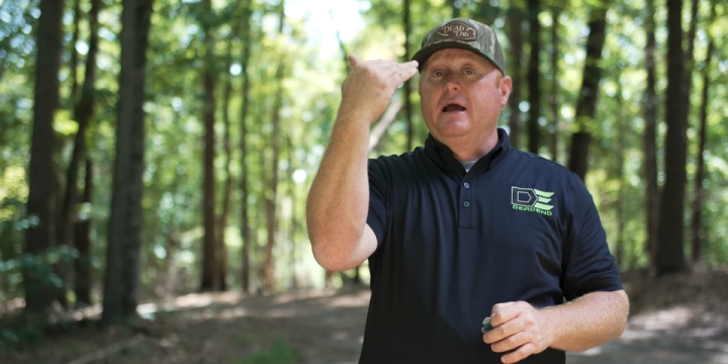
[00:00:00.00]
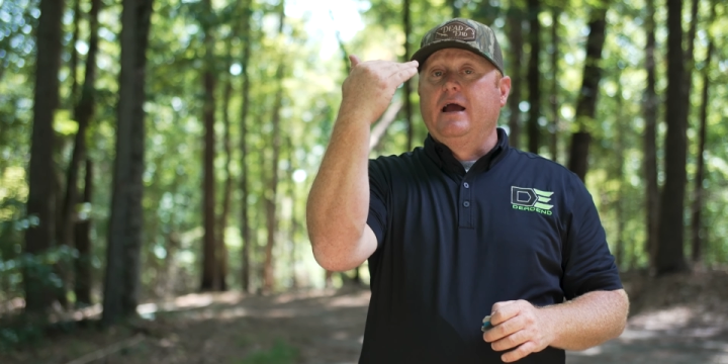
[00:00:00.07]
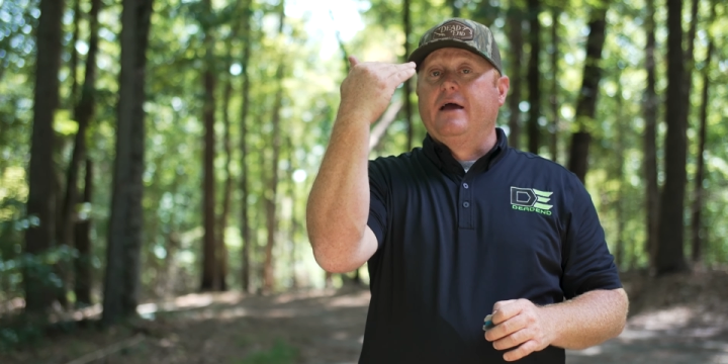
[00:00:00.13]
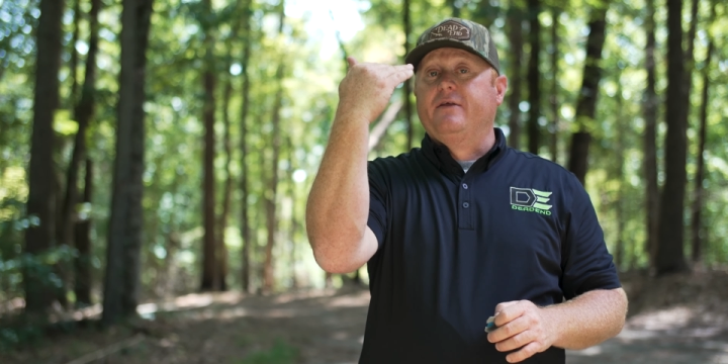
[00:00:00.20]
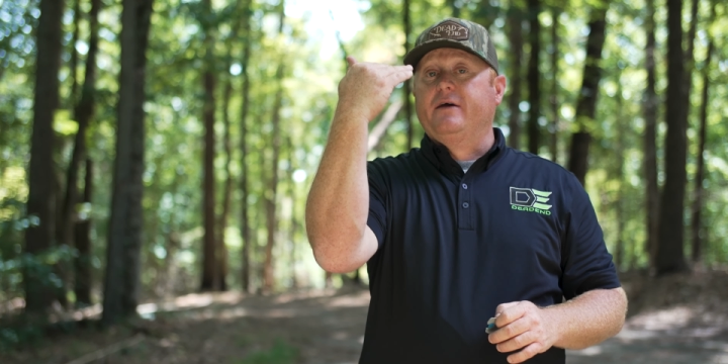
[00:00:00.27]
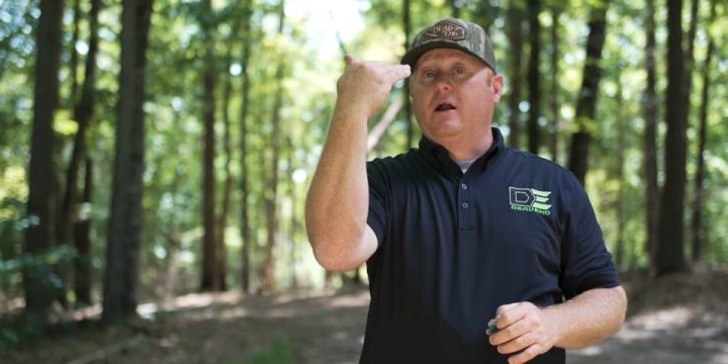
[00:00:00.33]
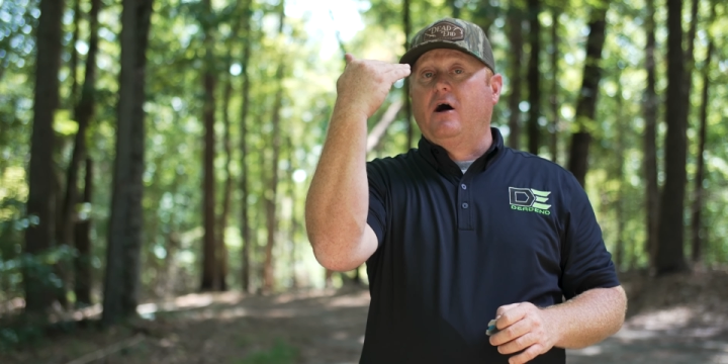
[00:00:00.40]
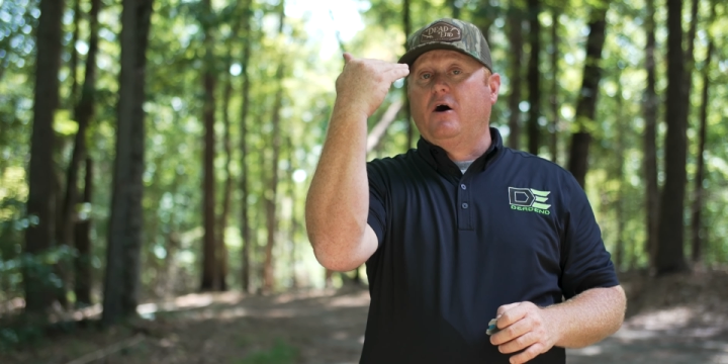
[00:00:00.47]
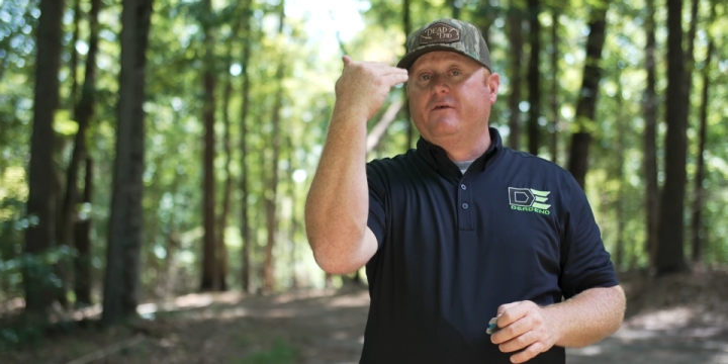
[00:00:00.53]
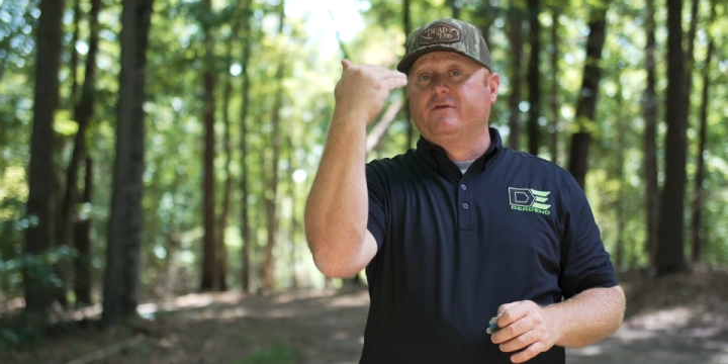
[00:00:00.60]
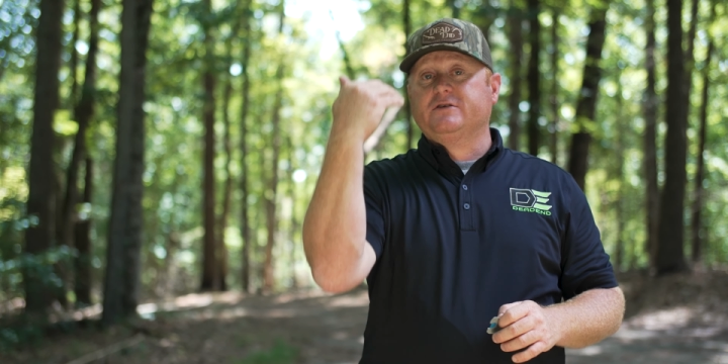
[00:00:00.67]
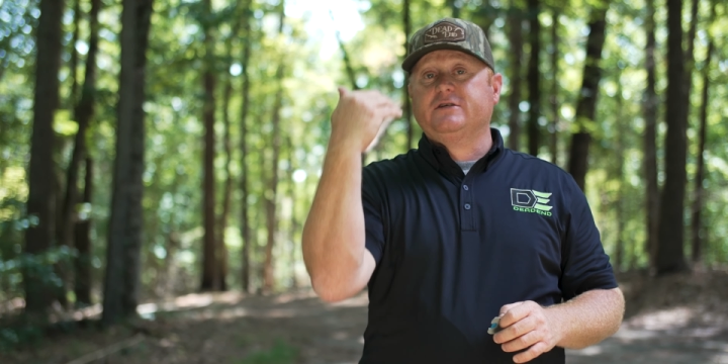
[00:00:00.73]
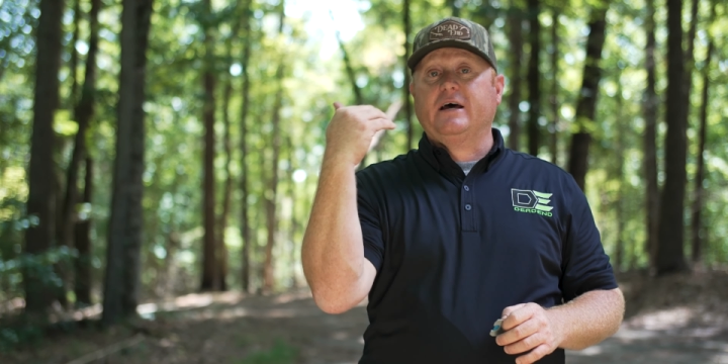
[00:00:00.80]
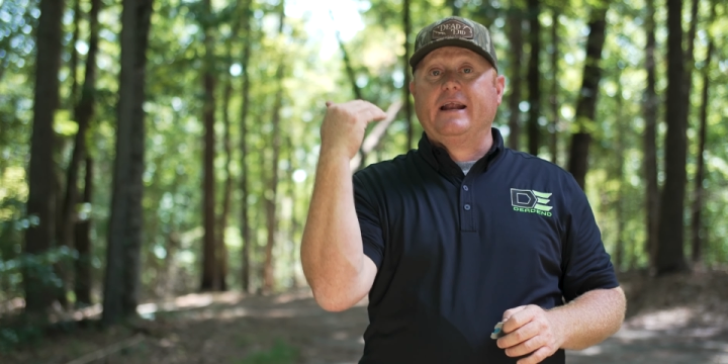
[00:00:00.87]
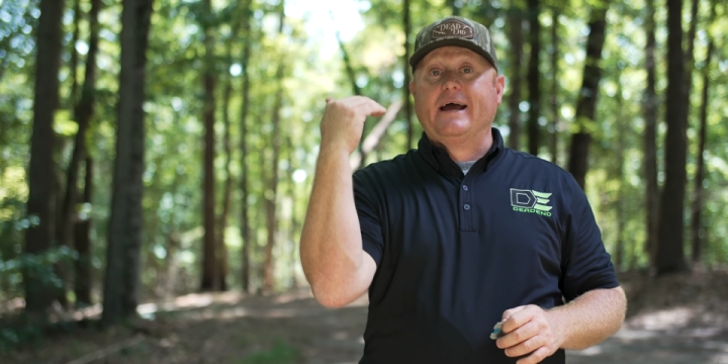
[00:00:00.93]
and then all of a
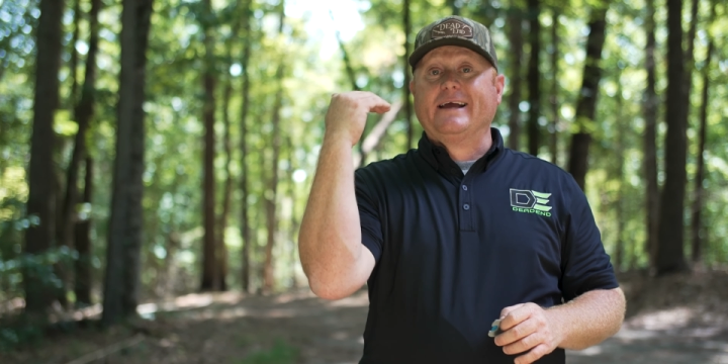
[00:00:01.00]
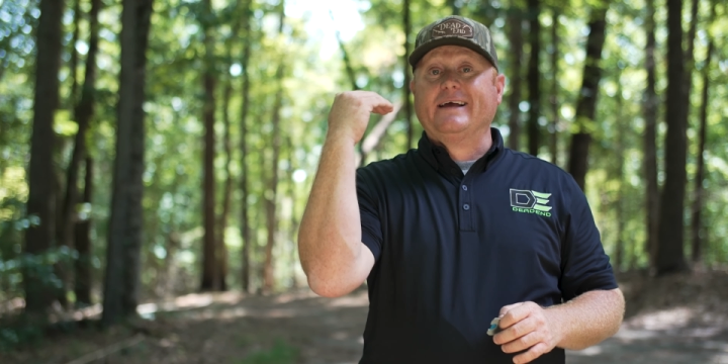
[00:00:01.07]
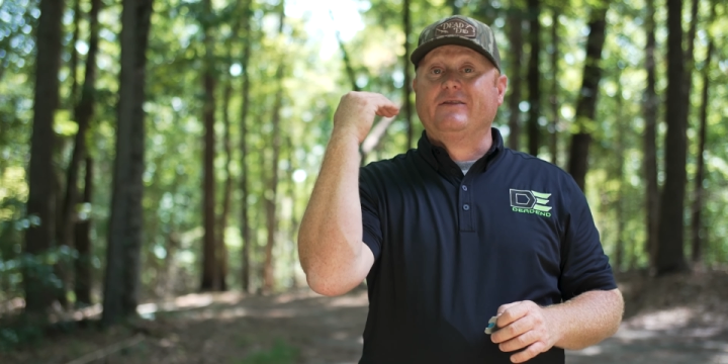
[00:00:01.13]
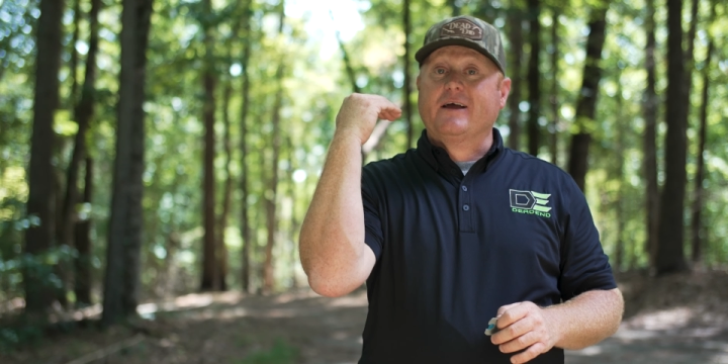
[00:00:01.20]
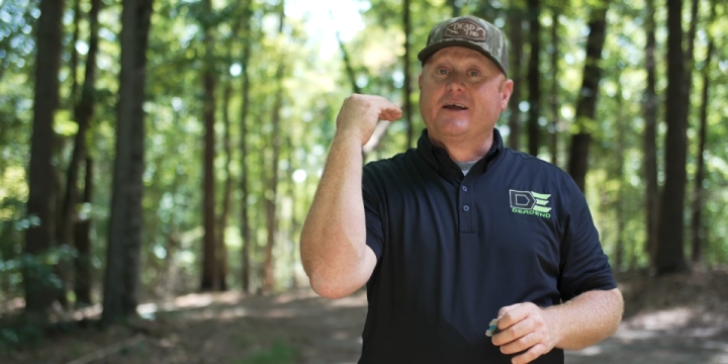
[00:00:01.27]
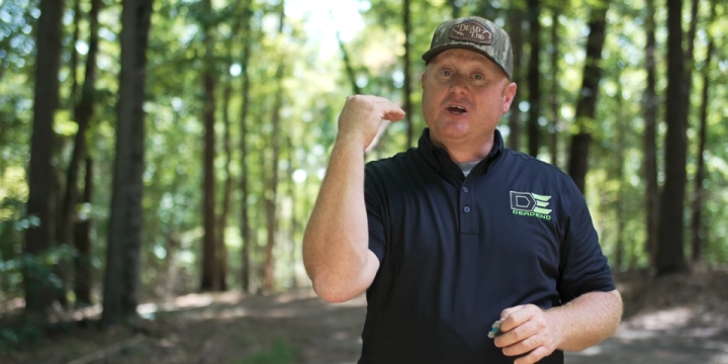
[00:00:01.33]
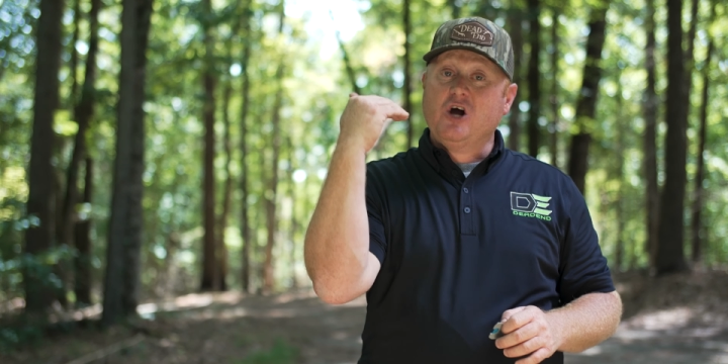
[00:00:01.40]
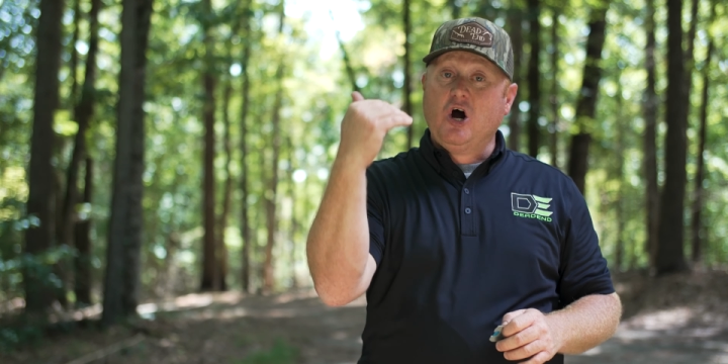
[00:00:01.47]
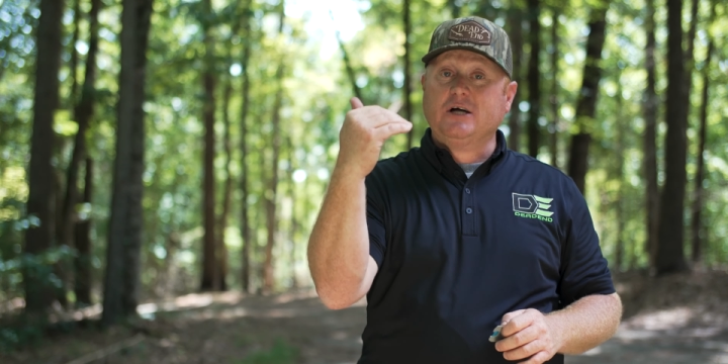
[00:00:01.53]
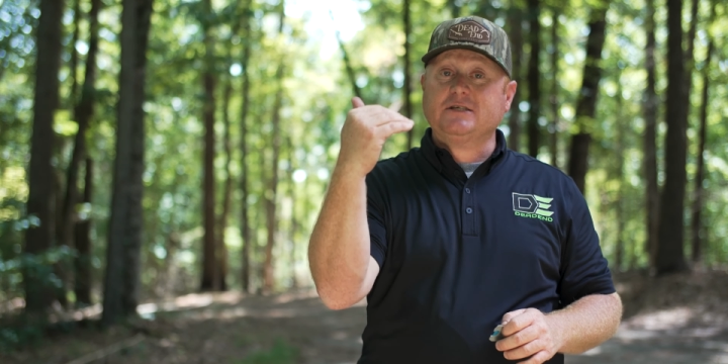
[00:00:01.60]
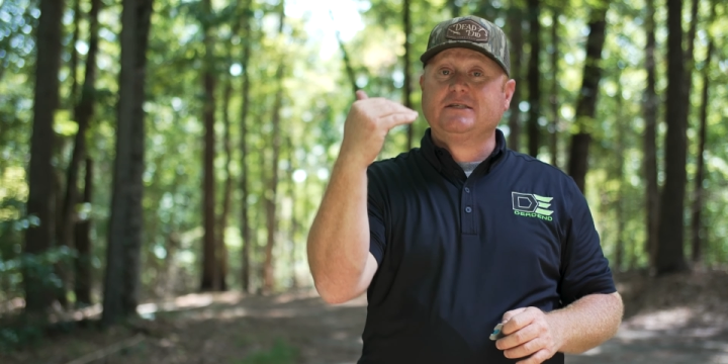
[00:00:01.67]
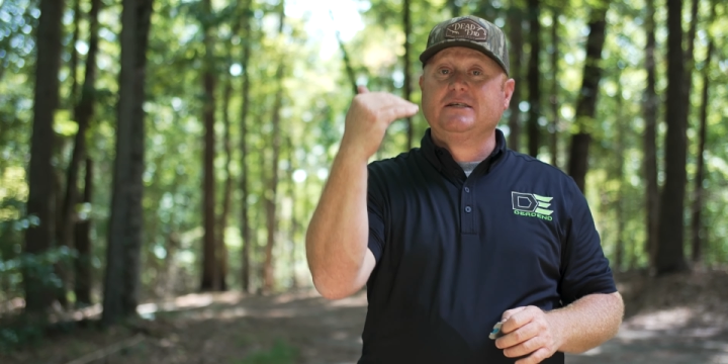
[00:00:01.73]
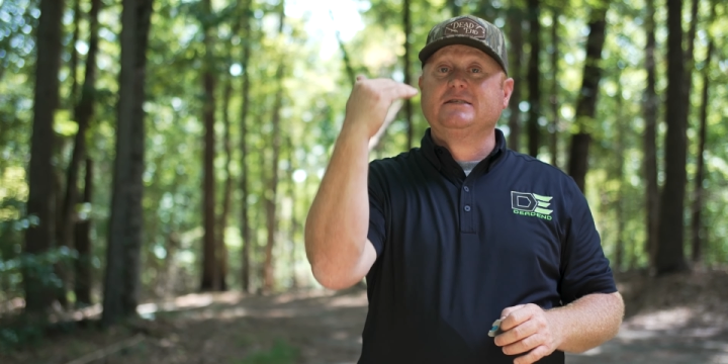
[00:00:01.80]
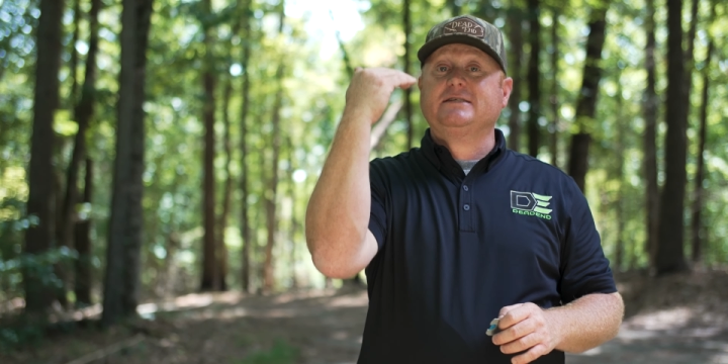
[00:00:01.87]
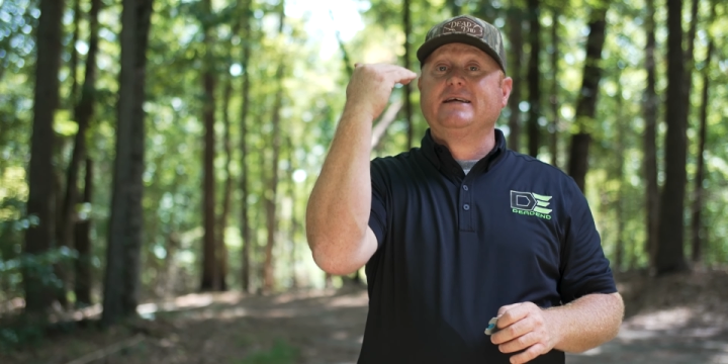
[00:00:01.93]
sudden I get that
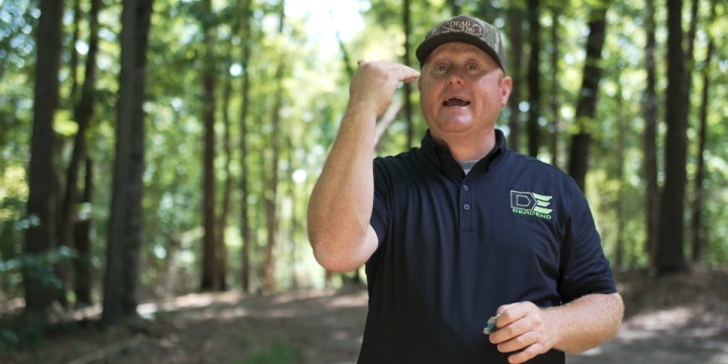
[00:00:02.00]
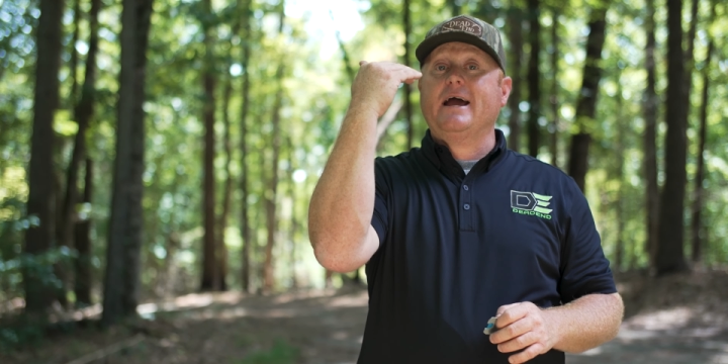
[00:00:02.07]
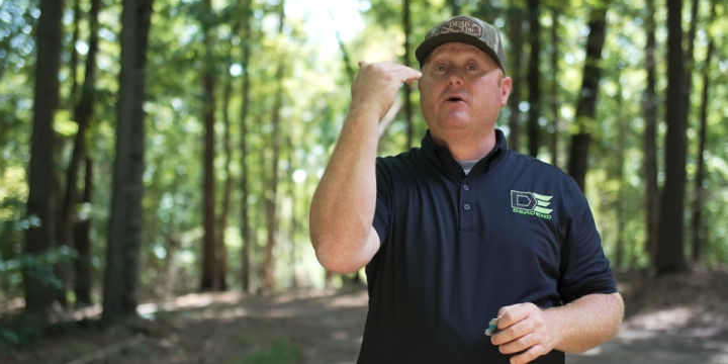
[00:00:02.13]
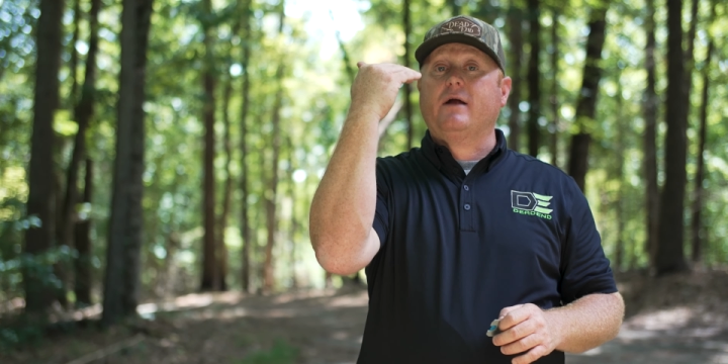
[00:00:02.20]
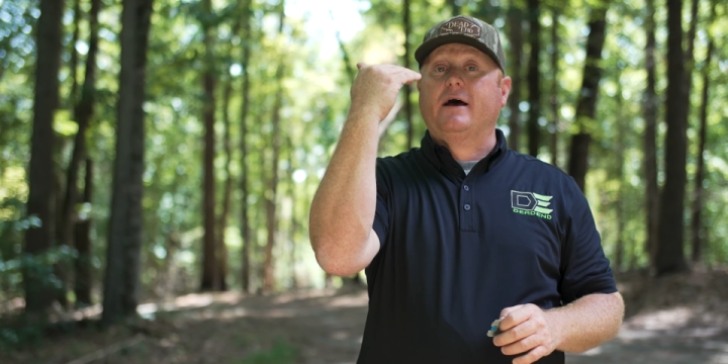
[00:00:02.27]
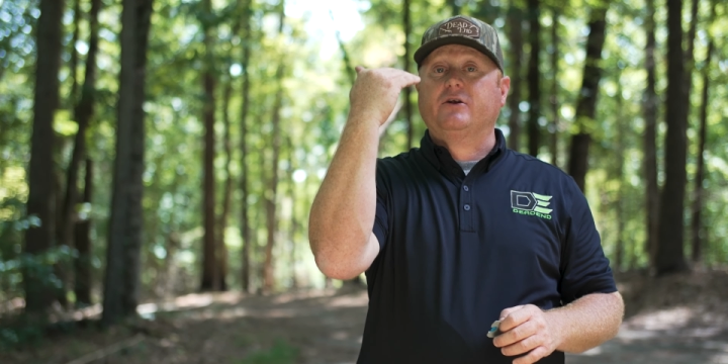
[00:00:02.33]
constant sound.